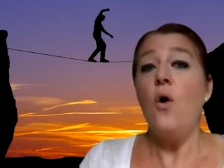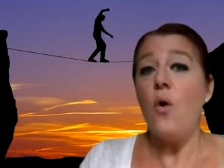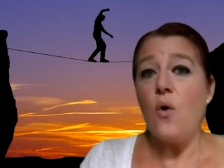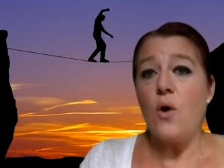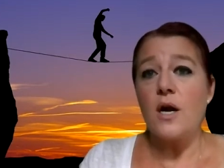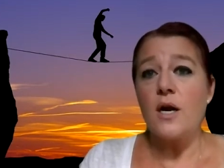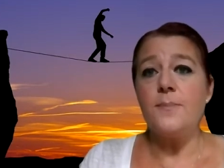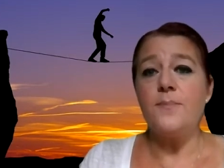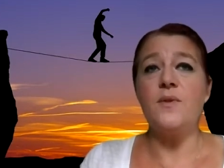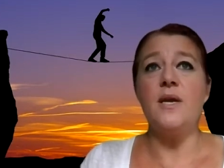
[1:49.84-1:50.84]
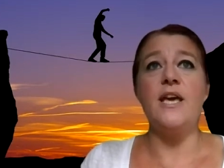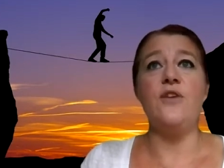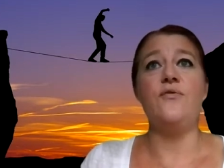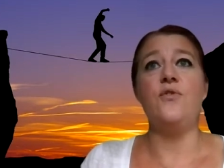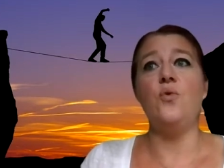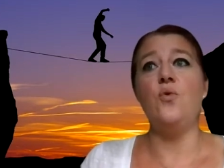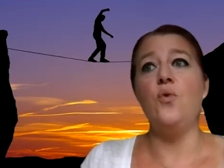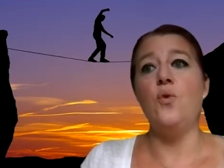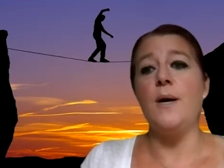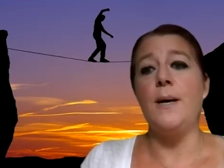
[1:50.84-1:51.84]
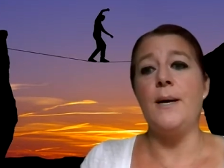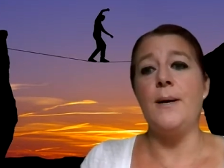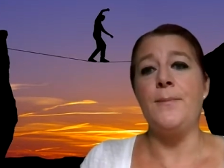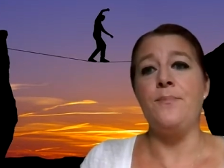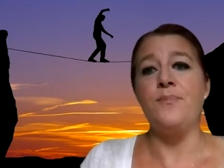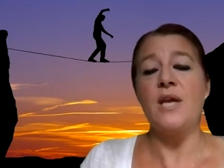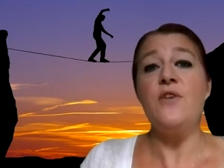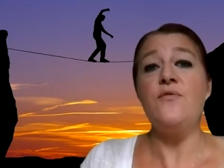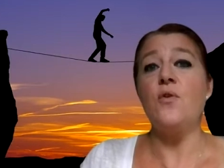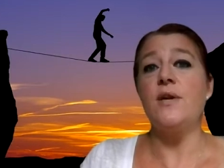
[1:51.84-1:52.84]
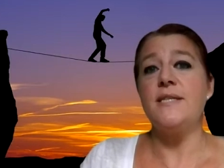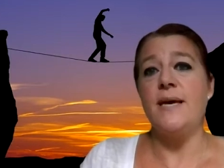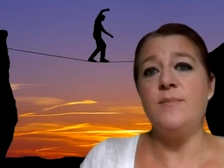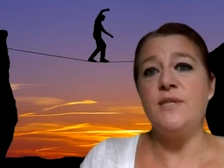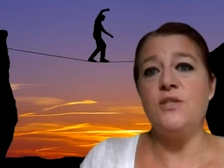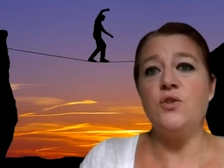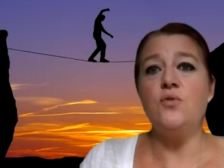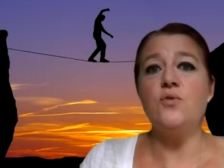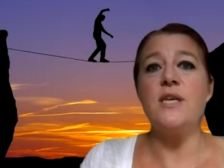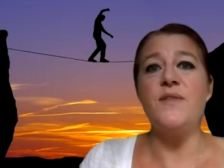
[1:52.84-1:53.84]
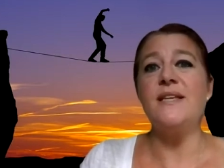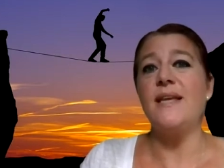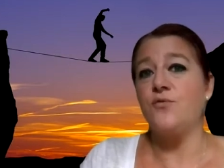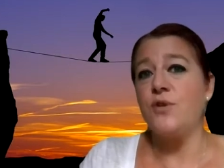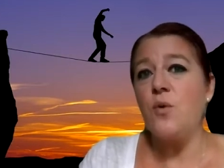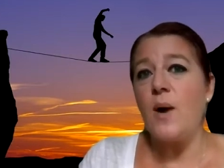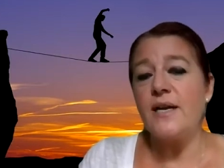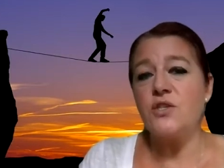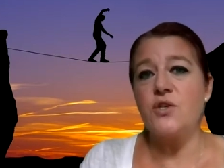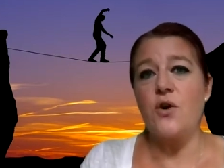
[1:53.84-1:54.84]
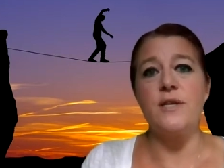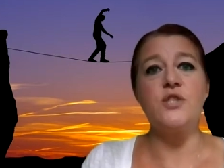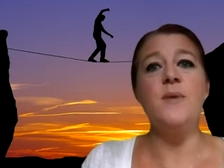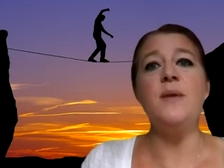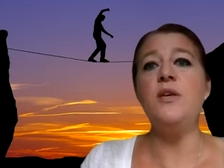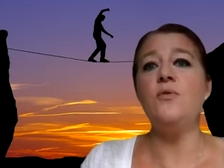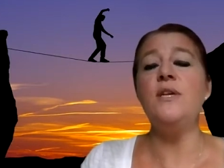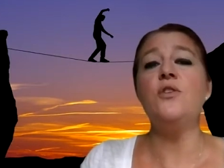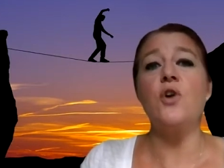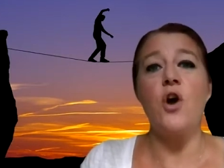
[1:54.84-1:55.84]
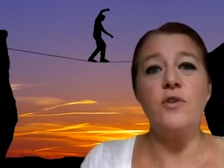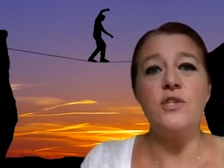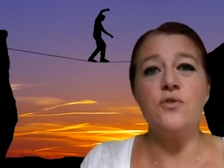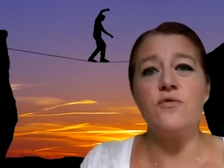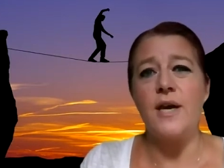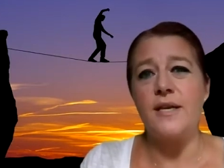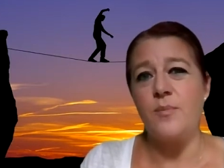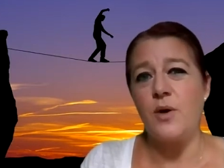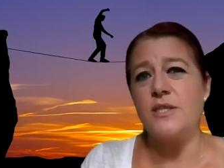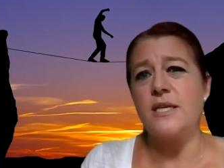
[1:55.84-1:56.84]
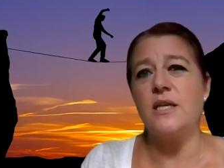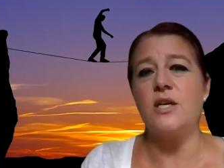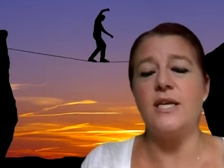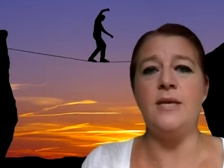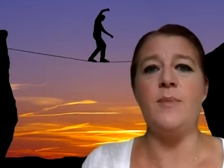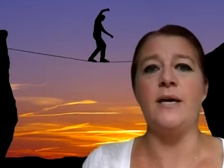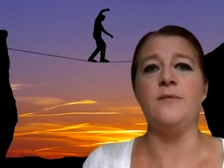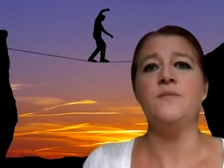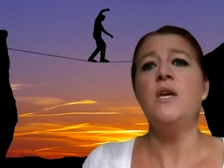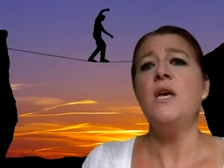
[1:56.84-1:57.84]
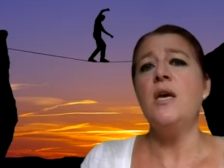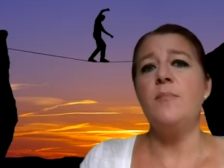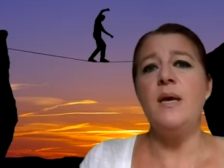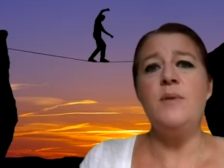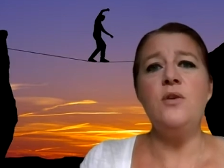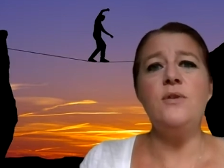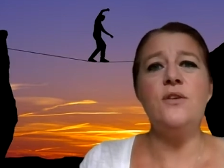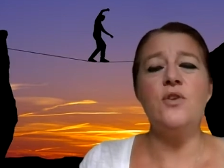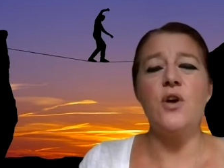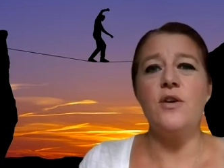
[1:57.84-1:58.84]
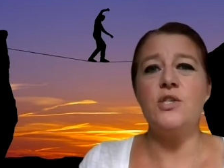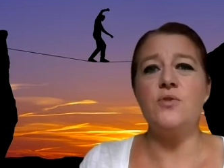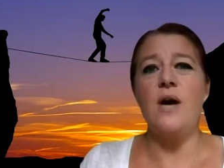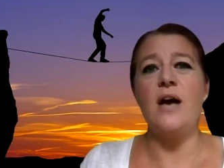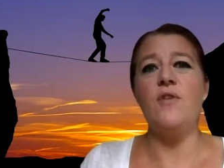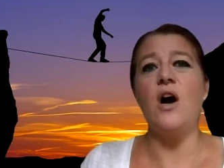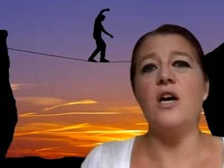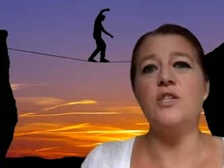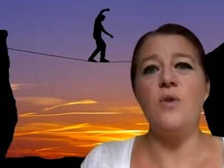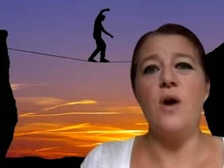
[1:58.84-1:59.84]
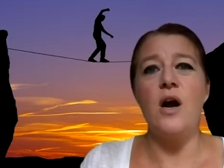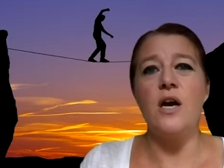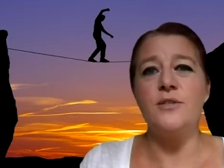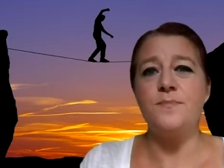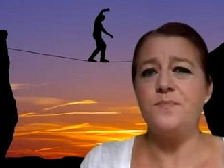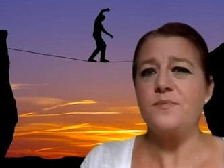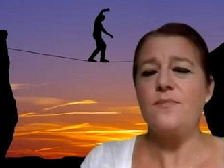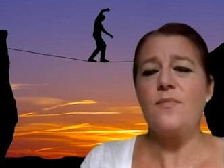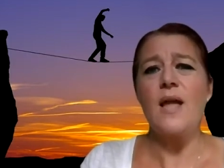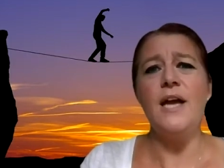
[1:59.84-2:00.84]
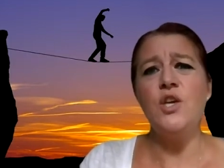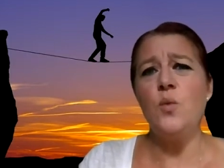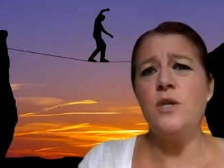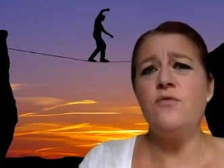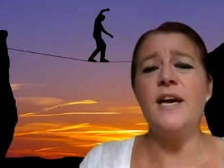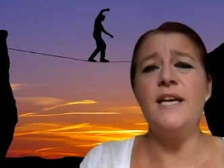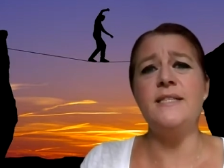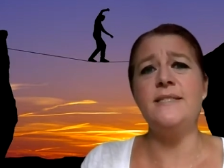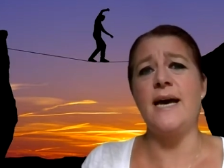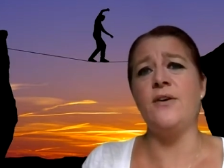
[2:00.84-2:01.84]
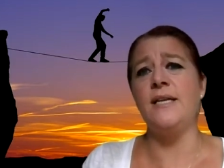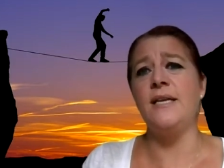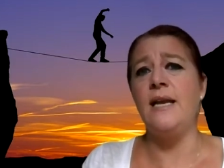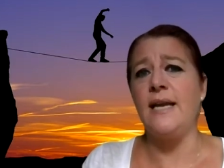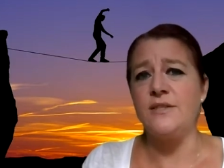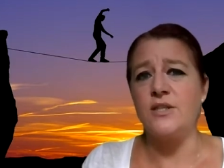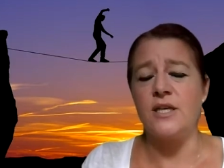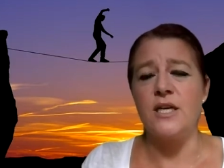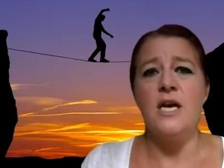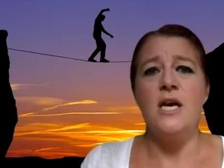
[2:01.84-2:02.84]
Or if you're attempting to do something that requires courage, maybe you need courage to write a particular email. Maybe you need courage to have a heart-to-heart and you want to write it down in a letter,